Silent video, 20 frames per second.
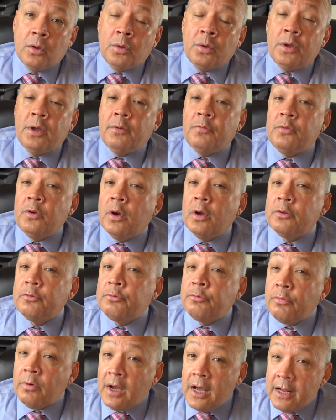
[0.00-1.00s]
If your
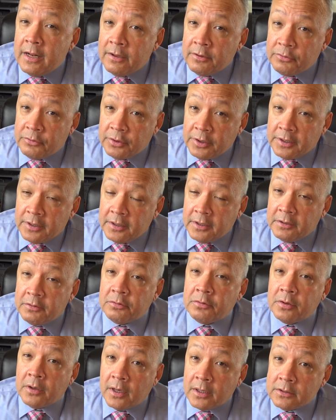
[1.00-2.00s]
strategy is
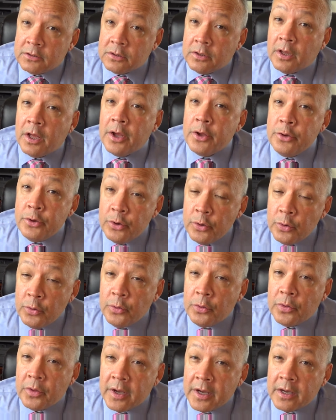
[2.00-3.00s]
such that you
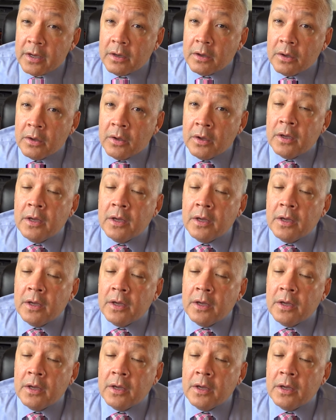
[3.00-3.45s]
think